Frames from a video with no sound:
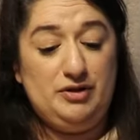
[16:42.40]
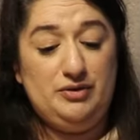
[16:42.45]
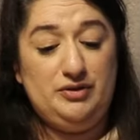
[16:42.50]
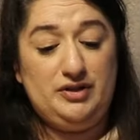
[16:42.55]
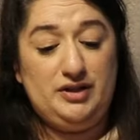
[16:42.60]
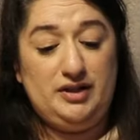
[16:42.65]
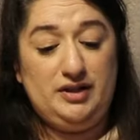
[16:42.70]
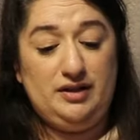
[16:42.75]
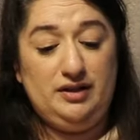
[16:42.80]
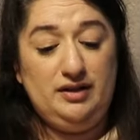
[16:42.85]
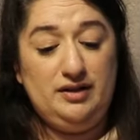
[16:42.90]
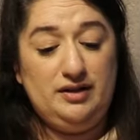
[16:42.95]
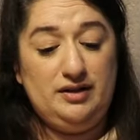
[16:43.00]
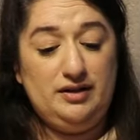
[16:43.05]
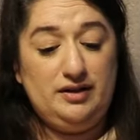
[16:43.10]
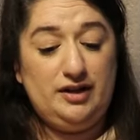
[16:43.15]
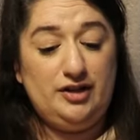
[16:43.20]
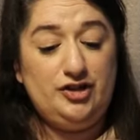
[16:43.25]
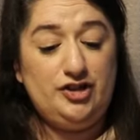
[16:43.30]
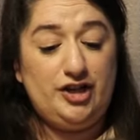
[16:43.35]
using
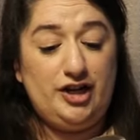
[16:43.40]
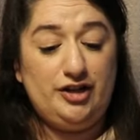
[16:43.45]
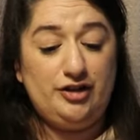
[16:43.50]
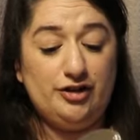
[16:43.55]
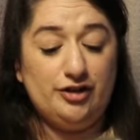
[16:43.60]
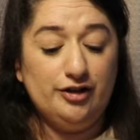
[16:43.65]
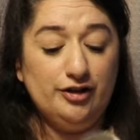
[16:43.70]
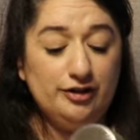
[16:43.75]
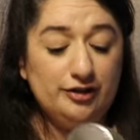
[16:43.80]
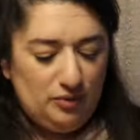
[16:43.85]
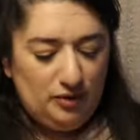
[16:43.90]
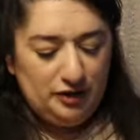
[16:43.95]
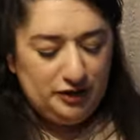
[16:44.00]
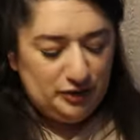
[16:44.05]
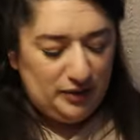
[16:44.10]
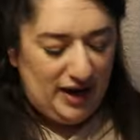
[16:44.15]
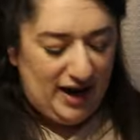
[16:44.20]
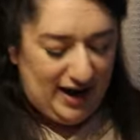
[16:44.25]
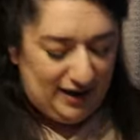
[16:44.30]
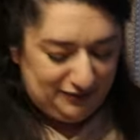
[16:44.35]
a shaker. We'll
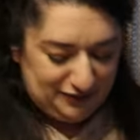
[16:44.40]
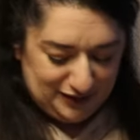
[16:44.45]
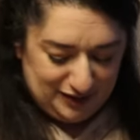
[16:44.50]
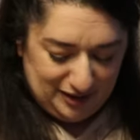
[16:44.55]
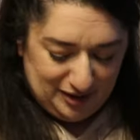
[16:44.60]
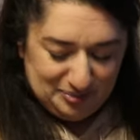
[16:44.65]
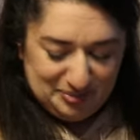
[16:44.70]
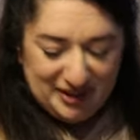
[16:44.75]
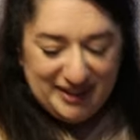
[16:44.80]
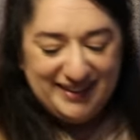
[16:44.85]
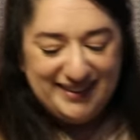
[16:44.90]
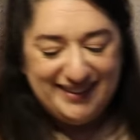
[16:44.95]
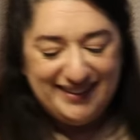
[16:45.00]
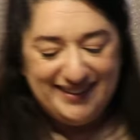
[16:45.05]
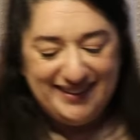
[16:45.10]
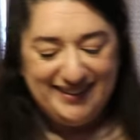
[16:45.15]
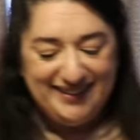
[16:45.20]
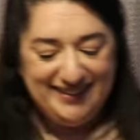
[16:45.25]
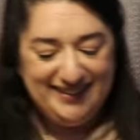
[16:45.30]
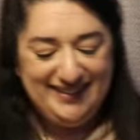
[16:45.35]
do a half a
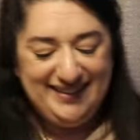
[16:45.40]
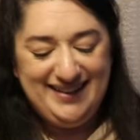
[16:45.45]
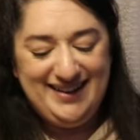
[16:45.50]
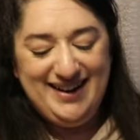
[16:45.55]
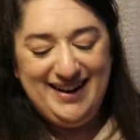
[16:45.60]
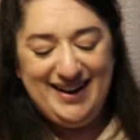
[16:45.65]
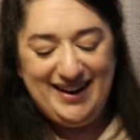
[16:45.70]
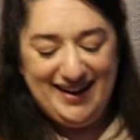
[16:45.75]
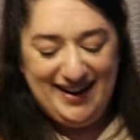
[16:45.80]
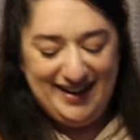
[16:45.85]
cup.